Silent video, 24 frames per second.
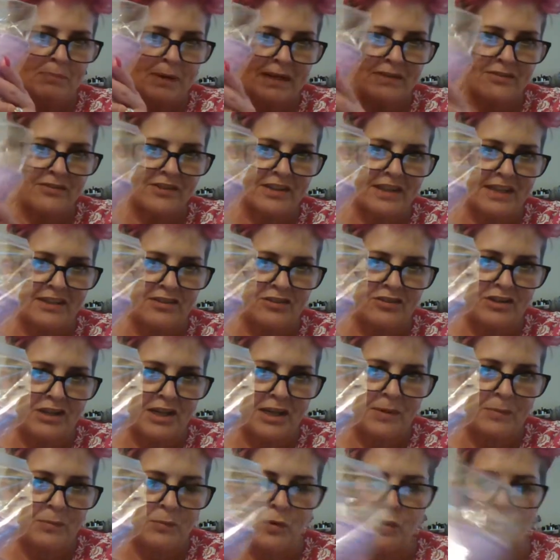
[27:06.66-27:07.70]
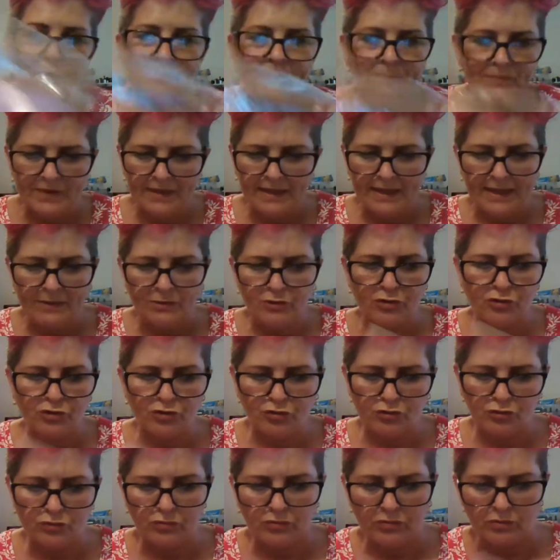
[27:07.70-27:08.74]
basket shaped one. Now,
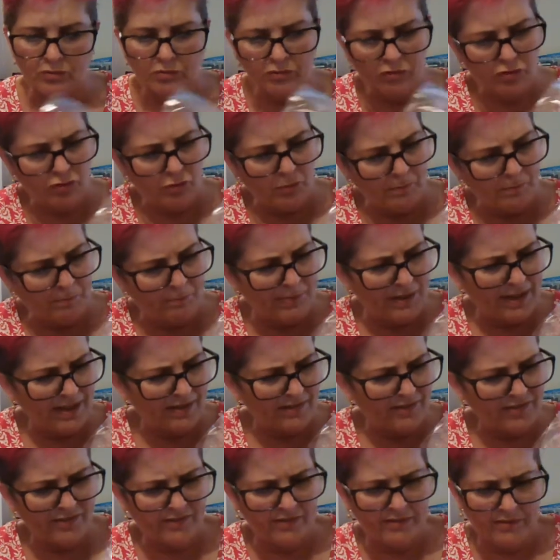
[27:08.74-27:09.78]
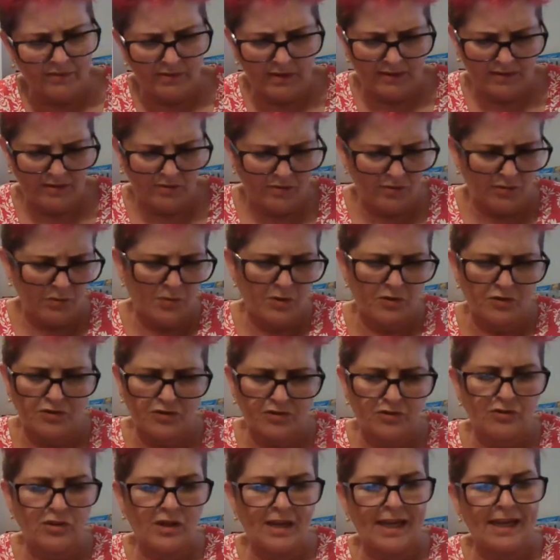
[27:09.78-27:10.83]
some bits, I don't know
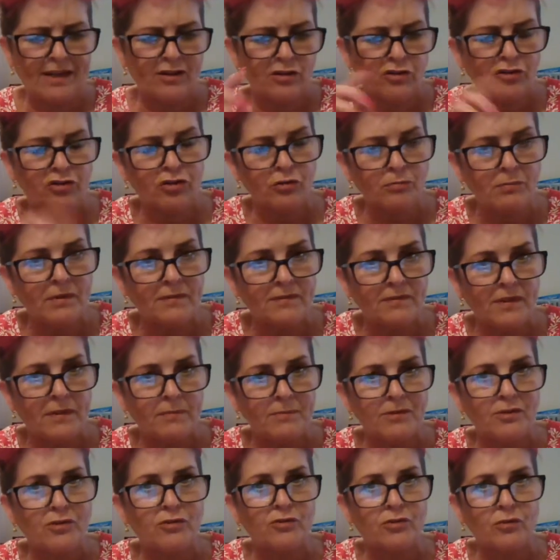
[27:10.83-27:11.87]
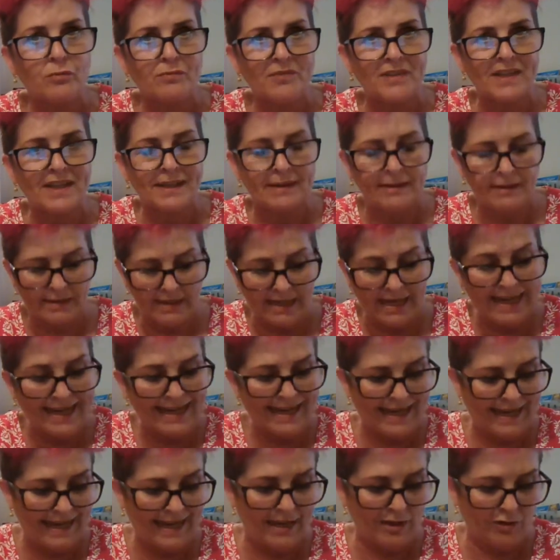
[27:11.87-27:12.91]
what's, some of them, there's something
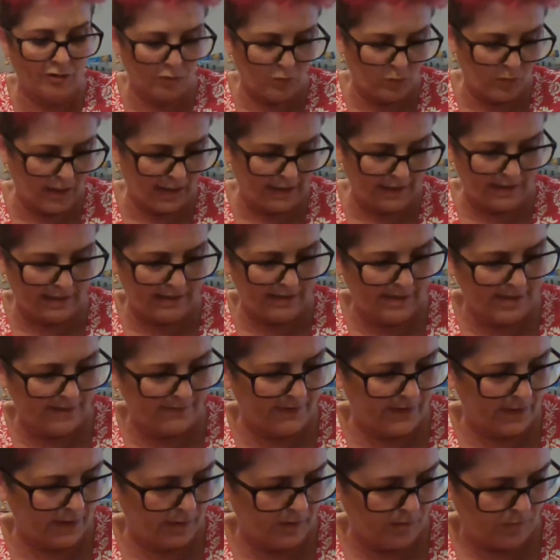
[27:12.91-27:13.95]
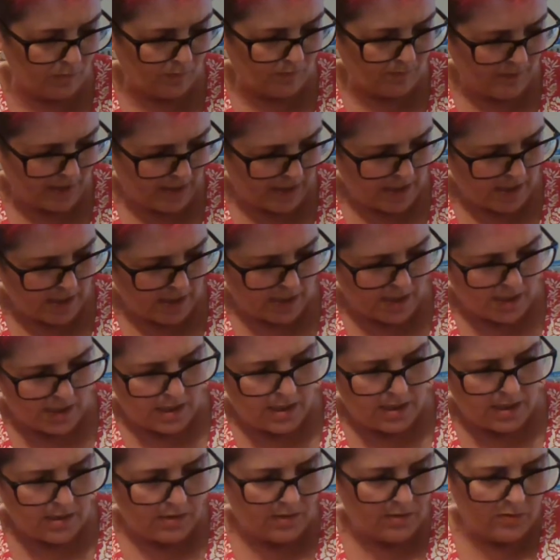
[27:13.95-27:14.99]
in it as well. Let's have a look. In